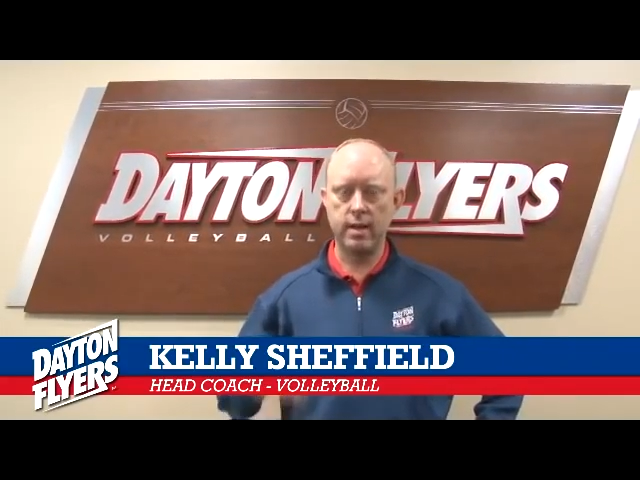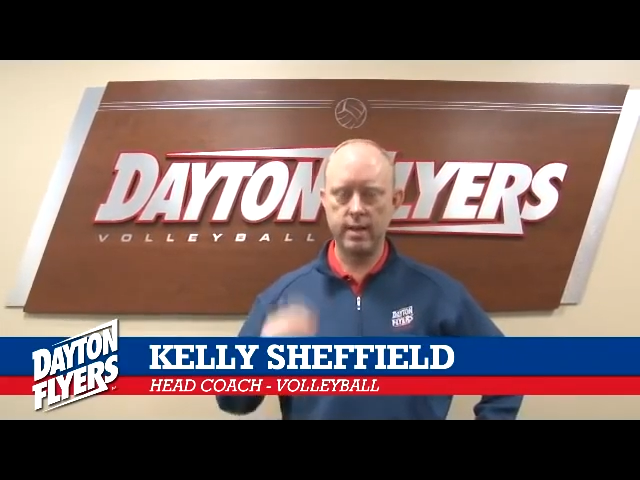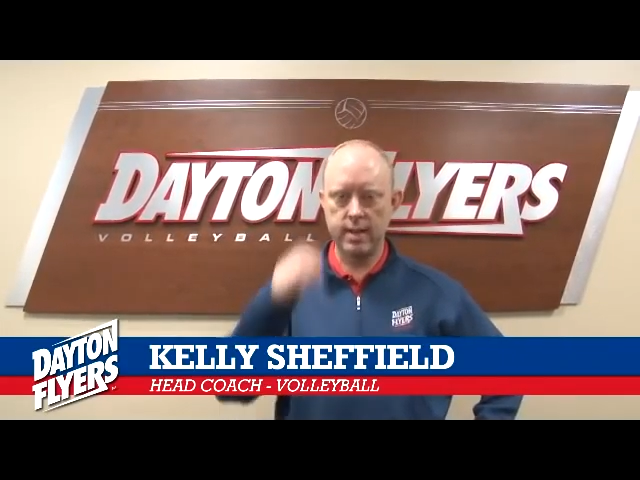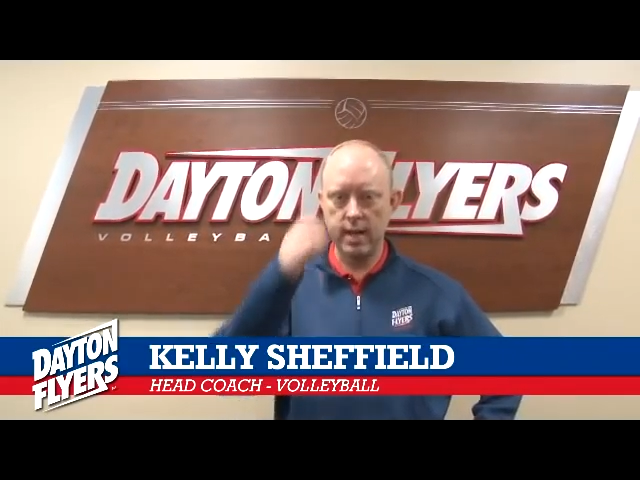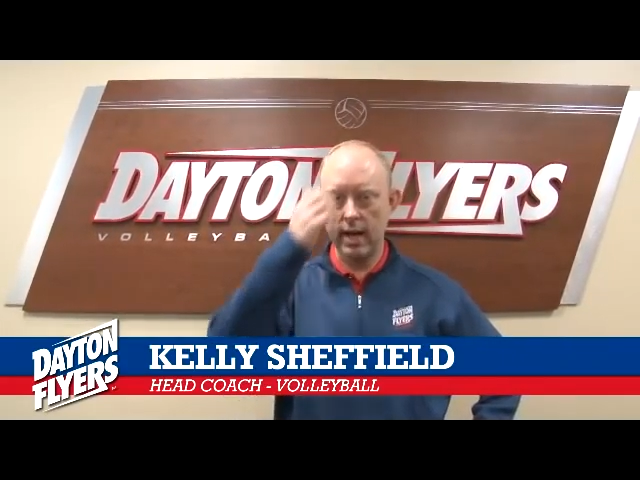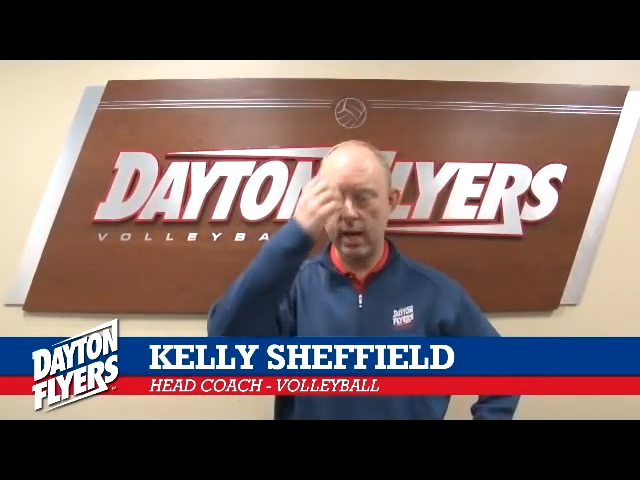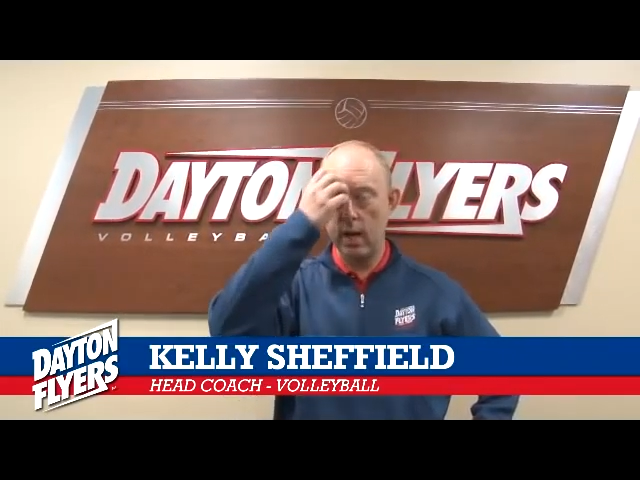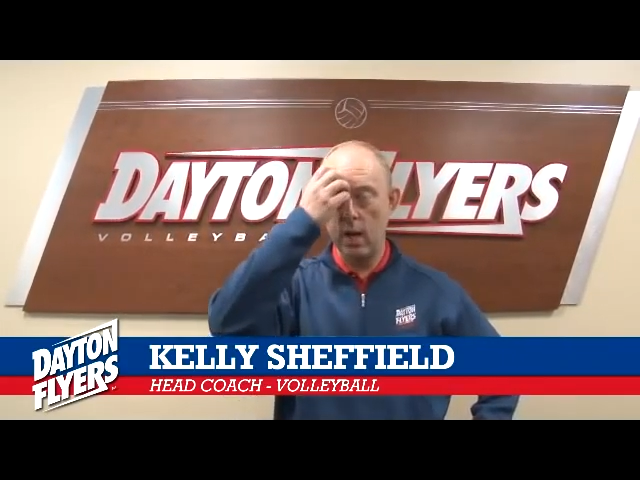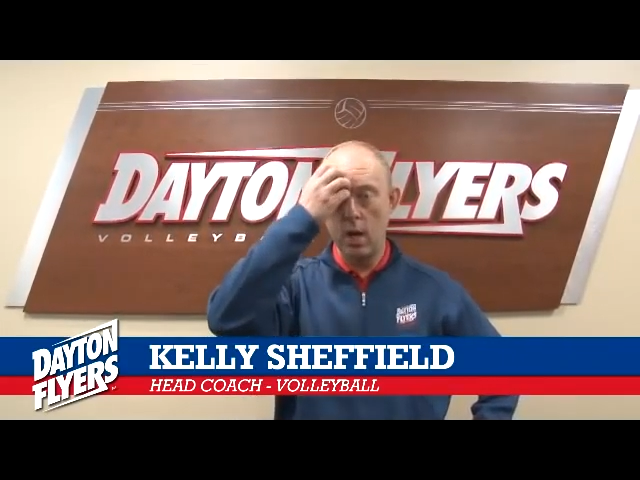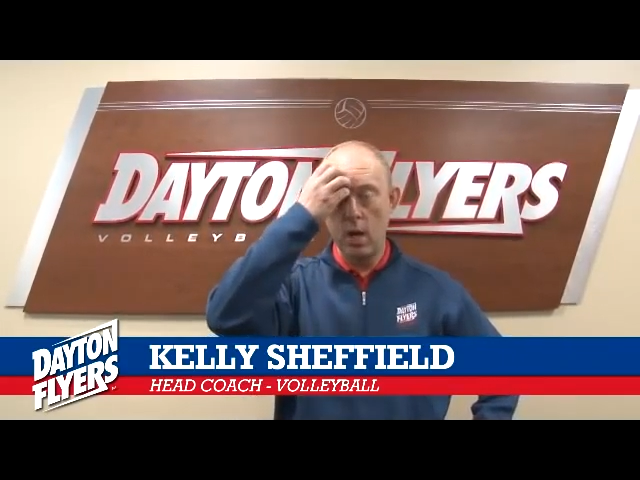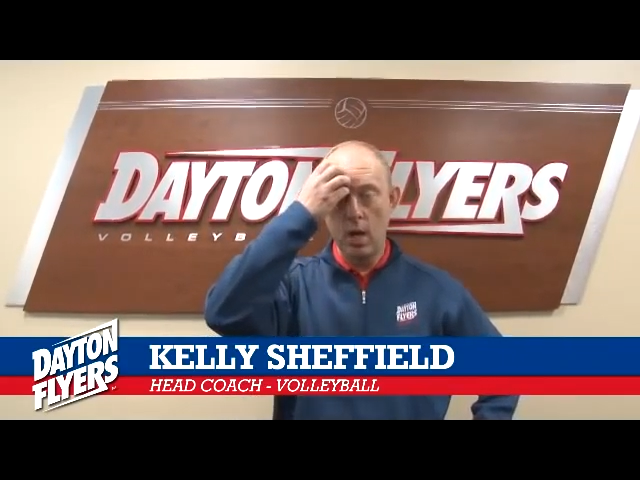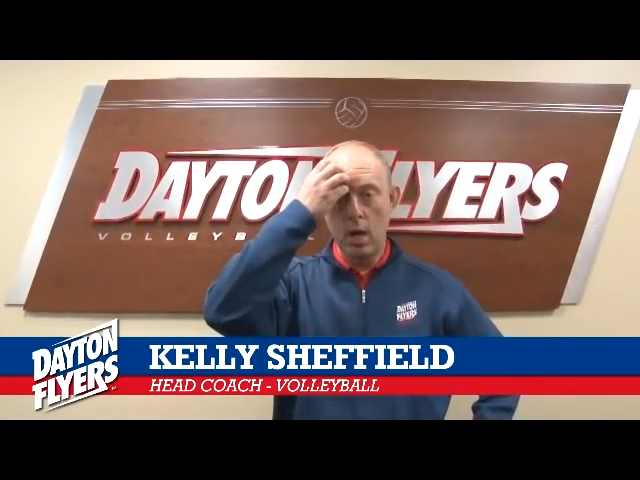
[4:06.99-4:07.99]
and uh,
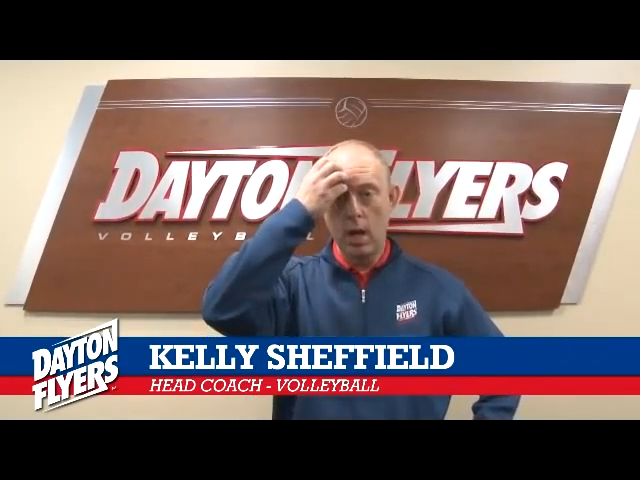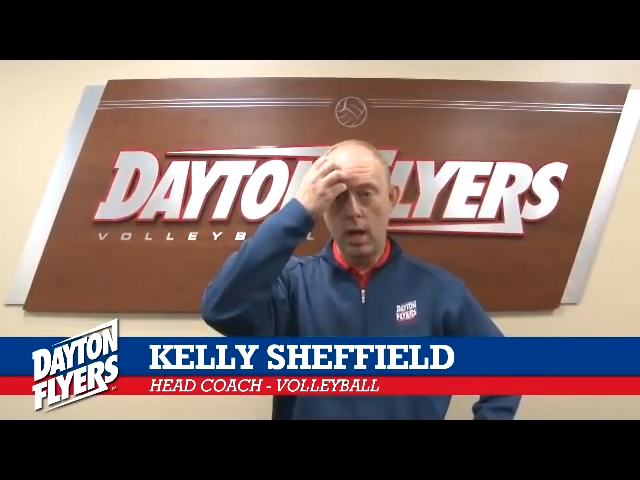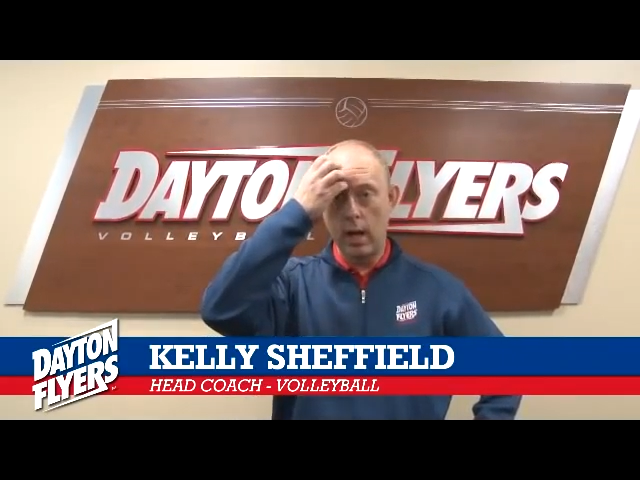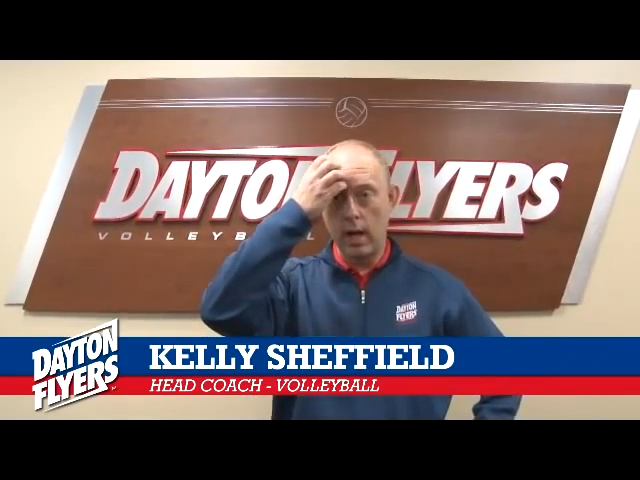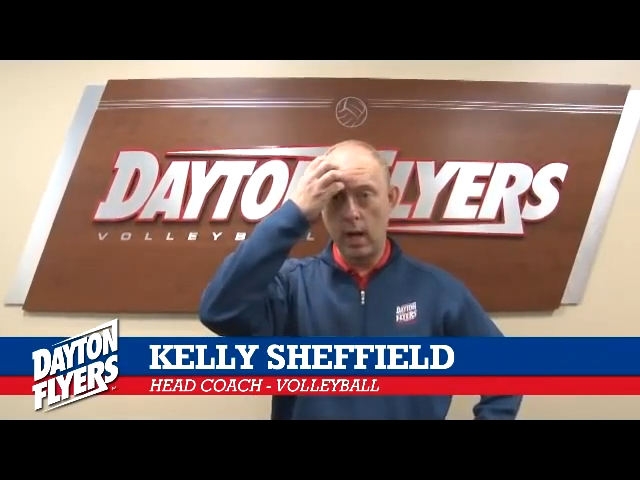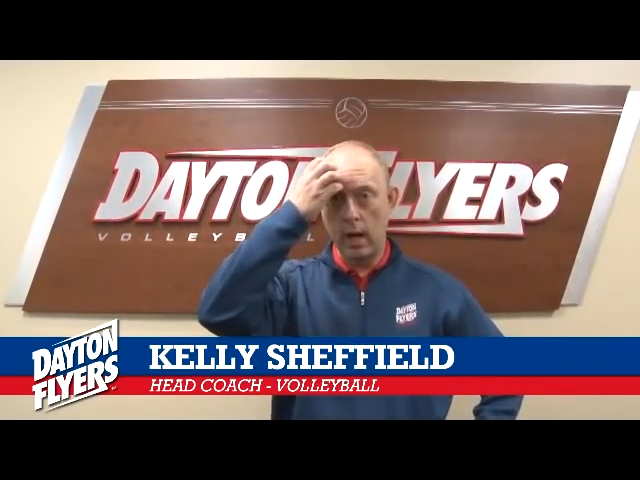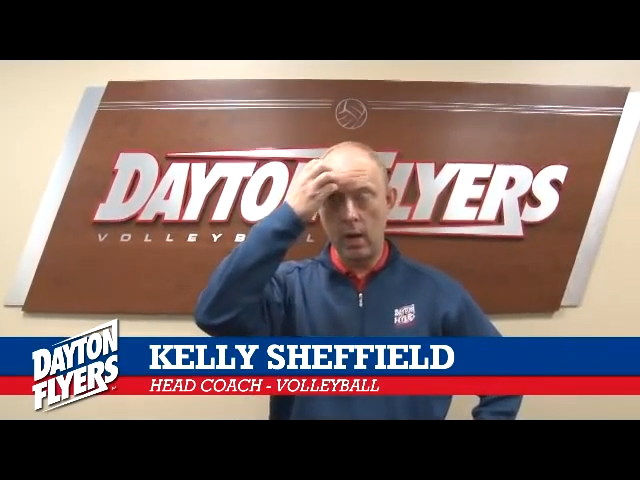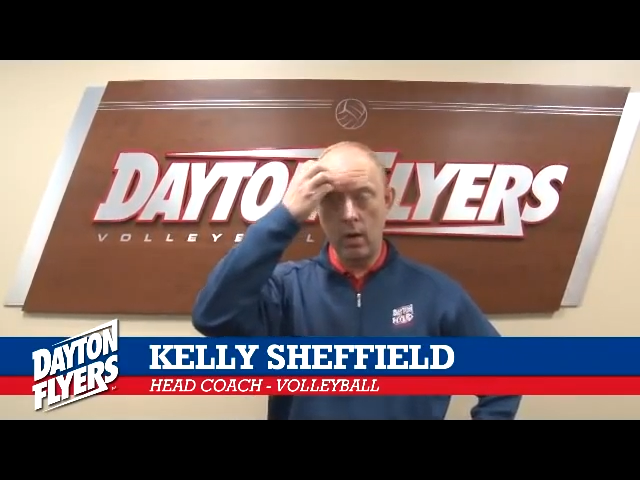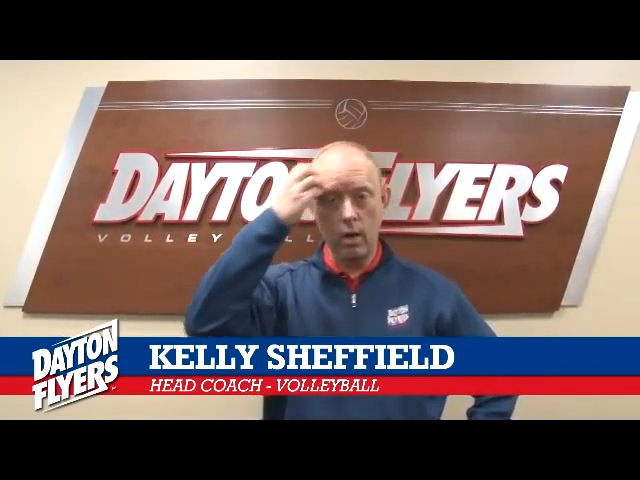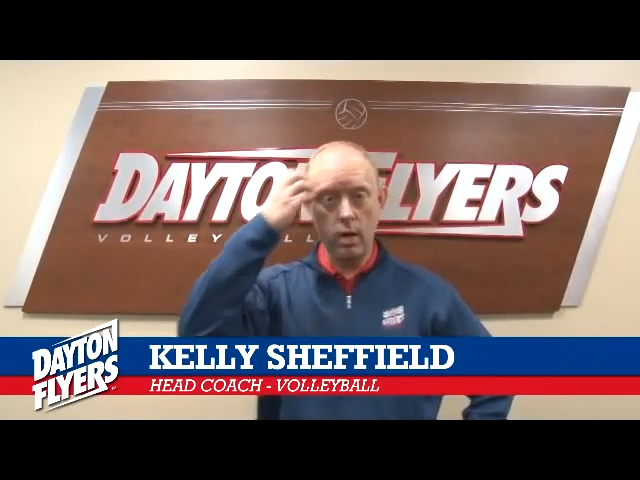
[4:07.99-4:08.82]
uh,